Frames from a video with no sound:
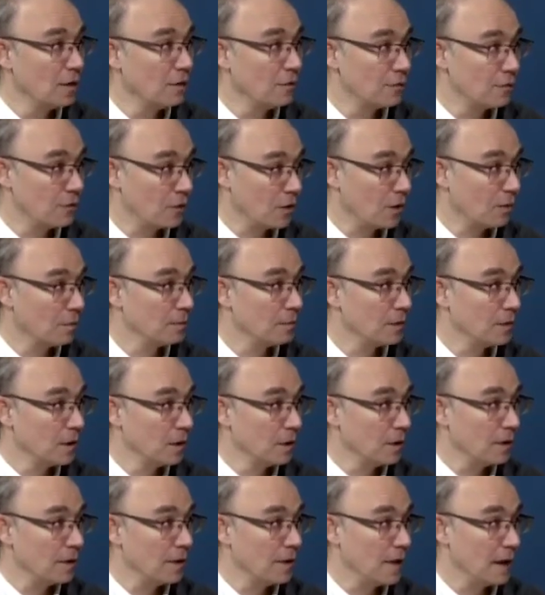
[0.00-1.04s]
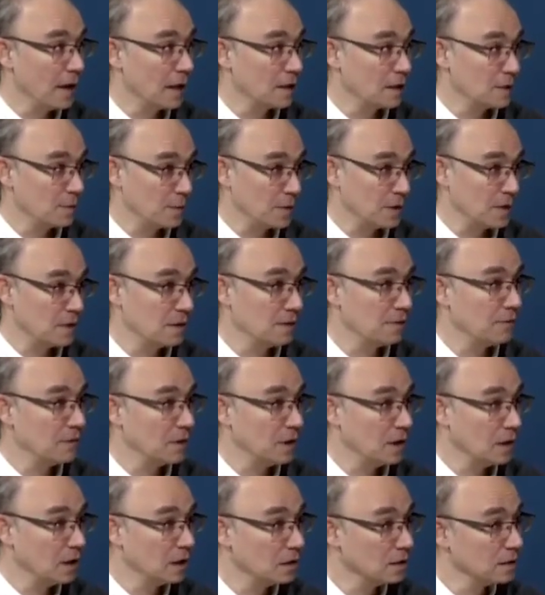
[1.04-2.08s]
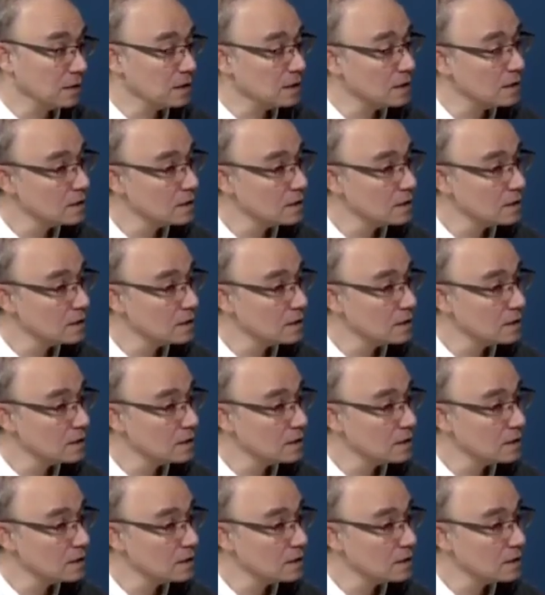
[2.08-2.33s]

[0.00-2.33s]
from that specific illness.